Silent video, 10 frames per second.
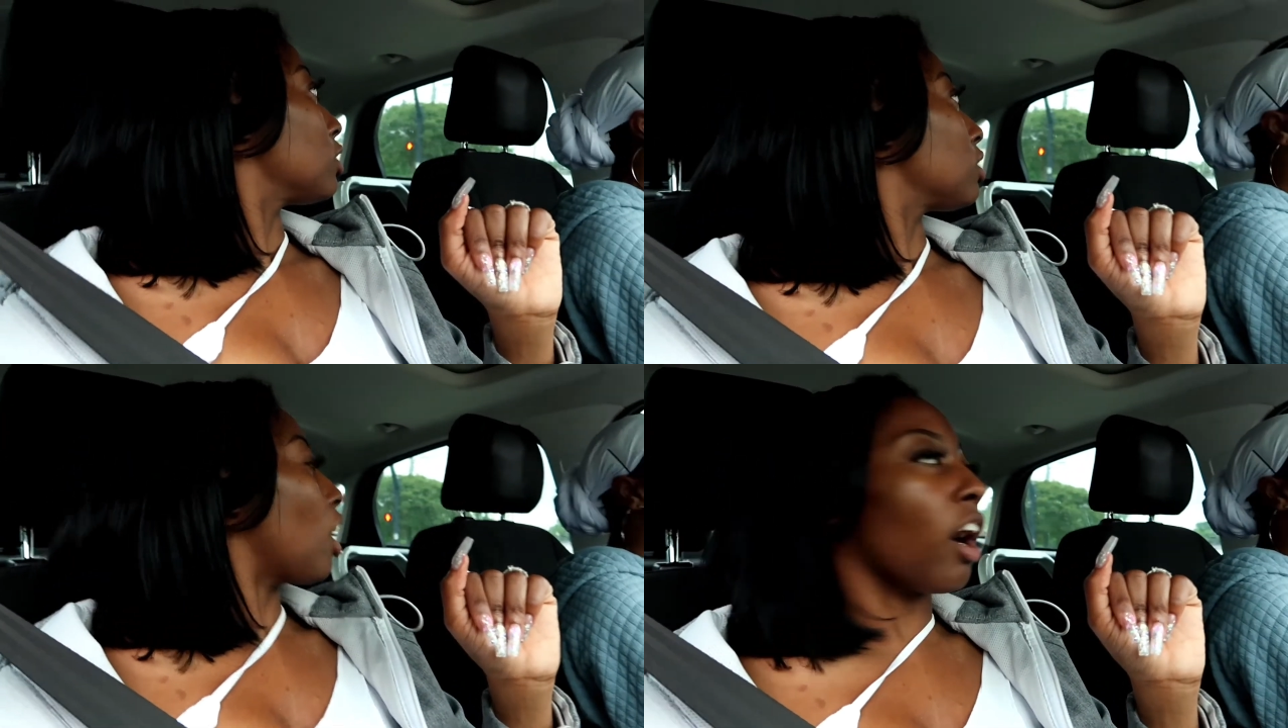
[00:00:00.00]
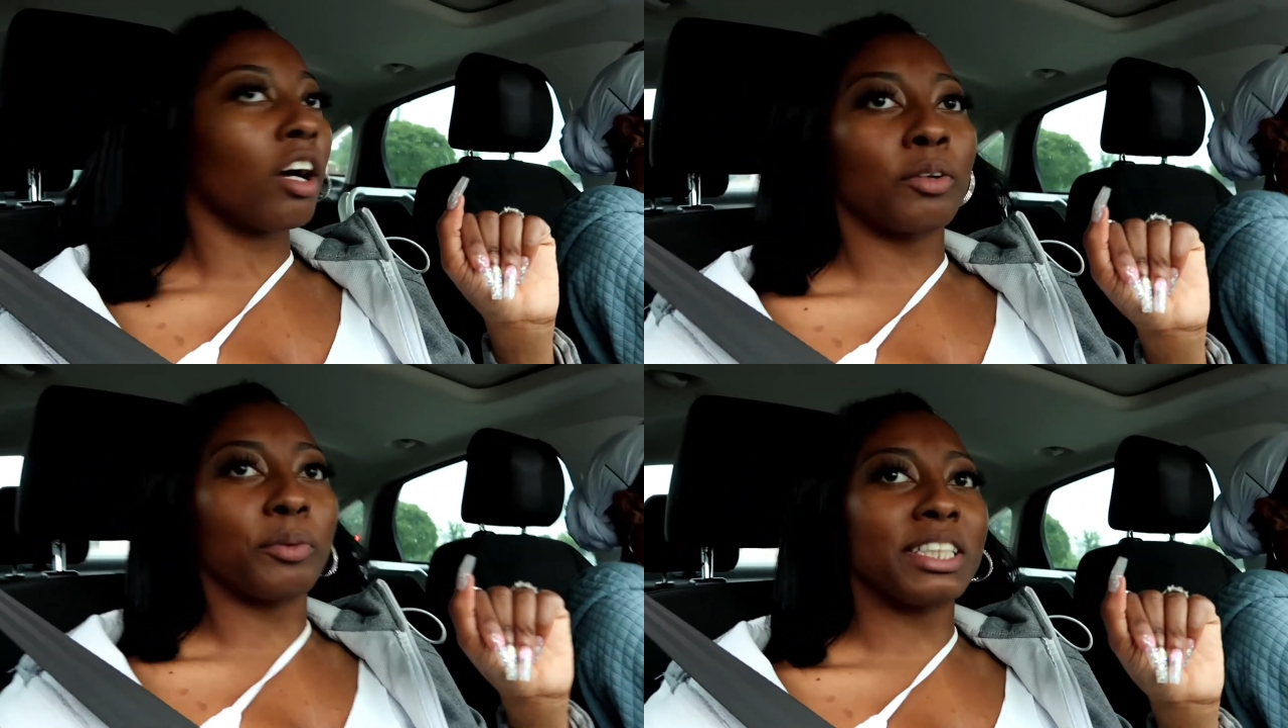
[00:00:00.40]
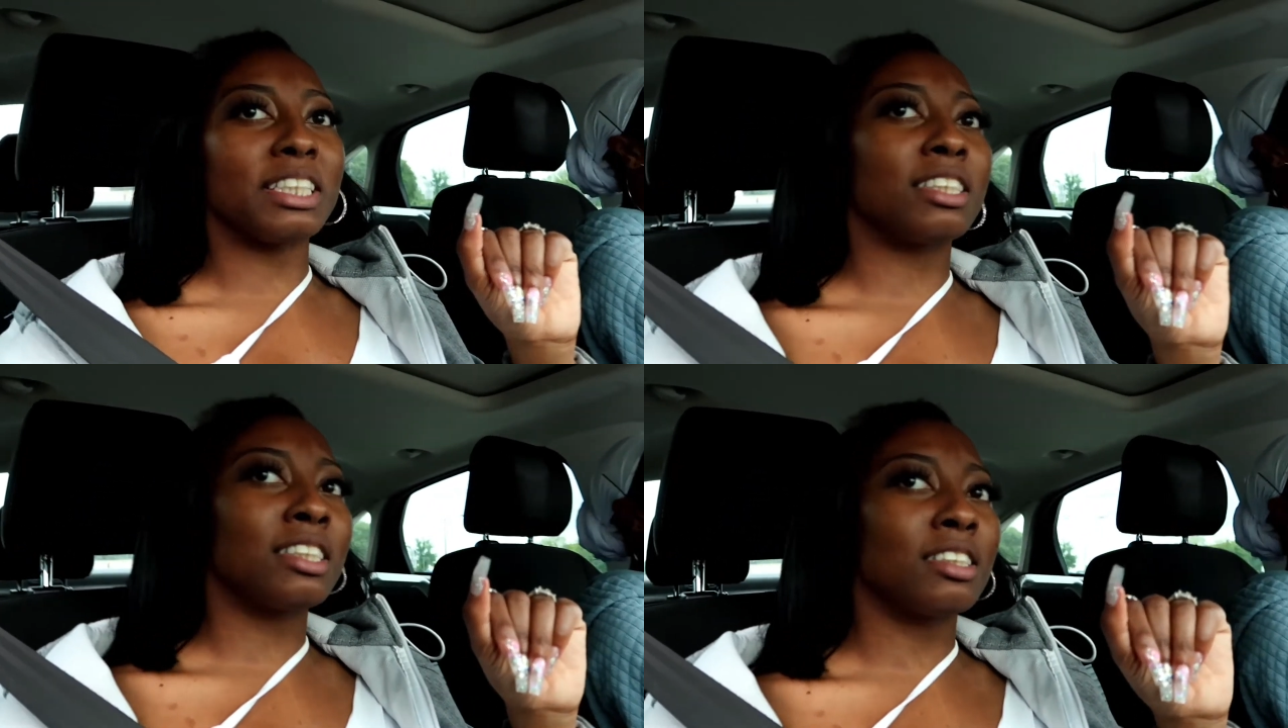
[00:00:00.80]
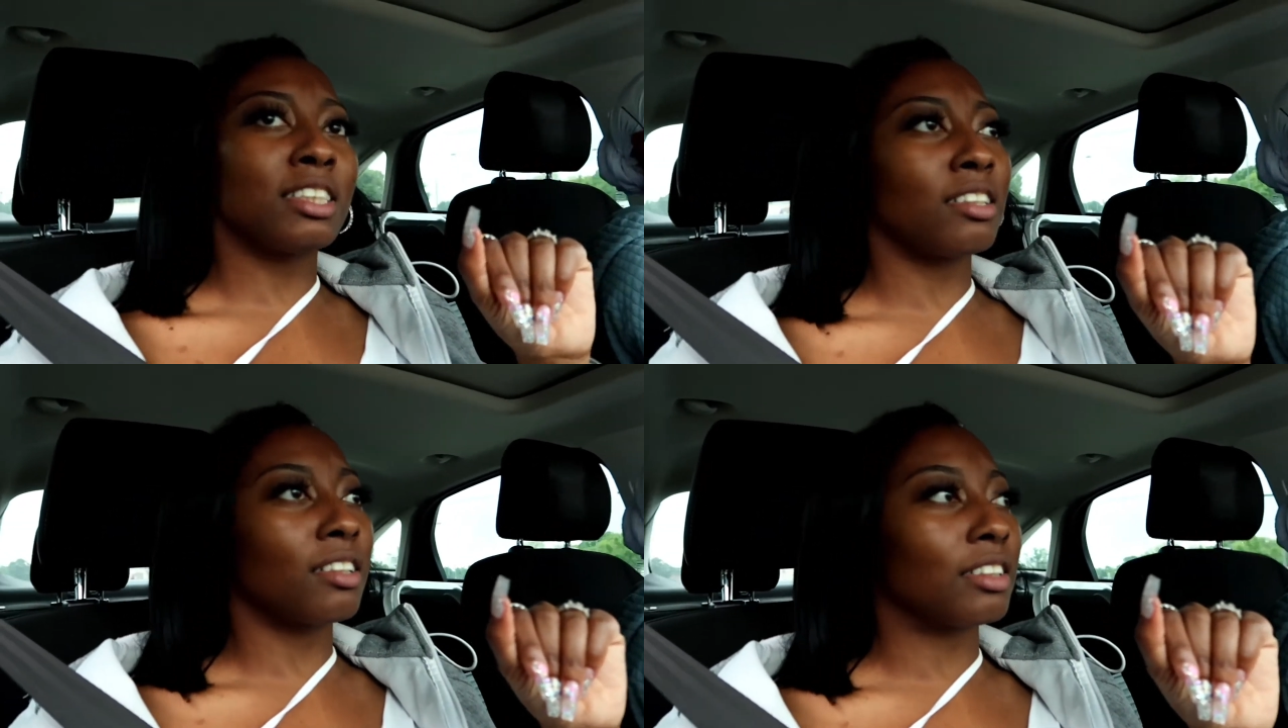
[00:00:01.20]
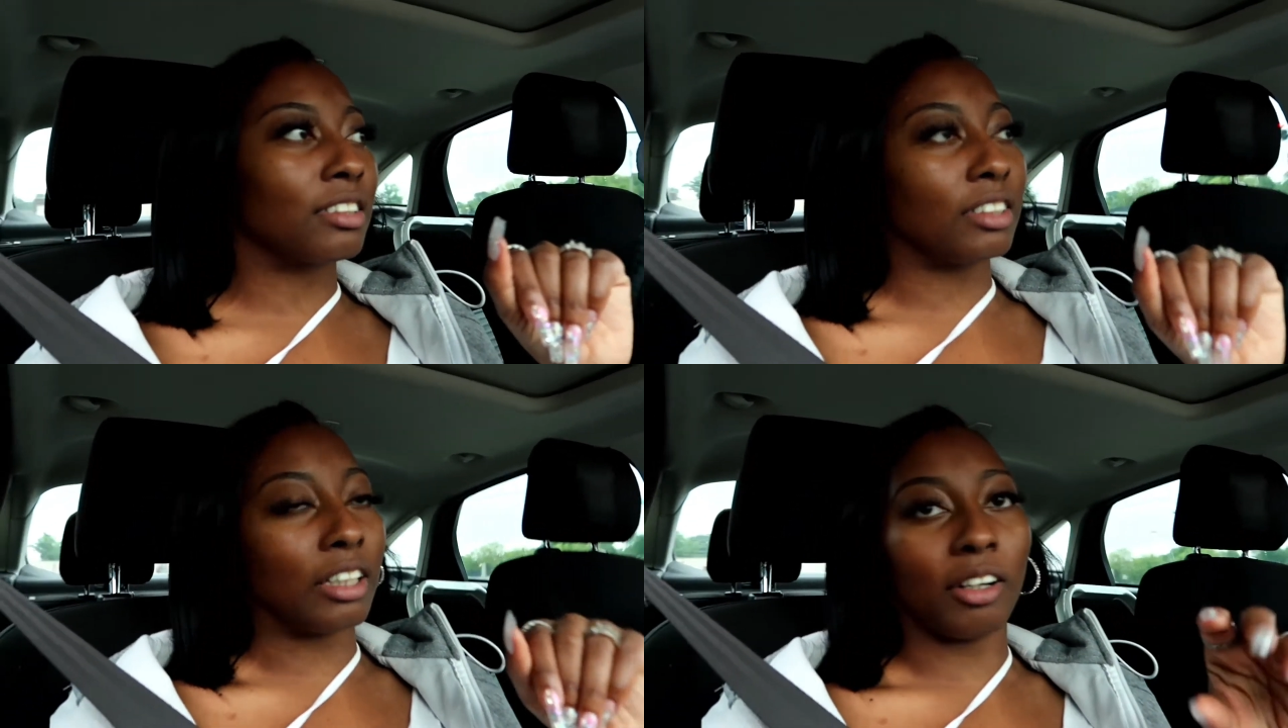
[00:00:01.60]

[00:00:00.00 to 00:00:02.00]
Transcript: Talk with, no,